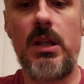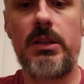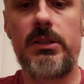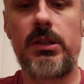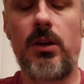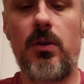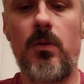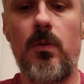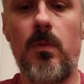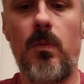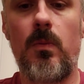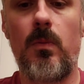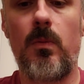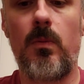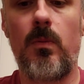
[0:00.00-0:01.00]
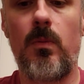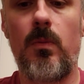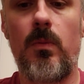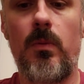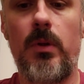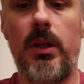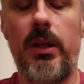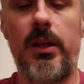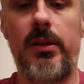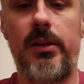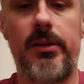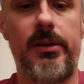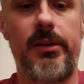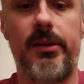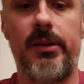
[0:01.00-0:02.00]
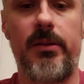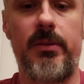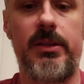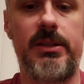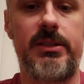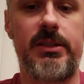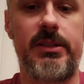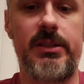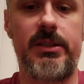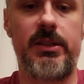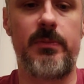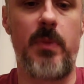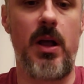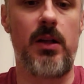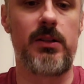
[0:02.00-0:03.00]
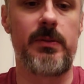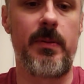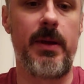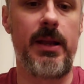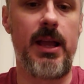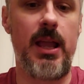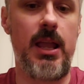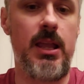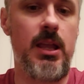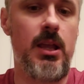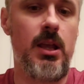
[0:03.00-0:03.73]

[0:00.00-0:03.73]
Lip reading: So I mean, this just boggles my mind.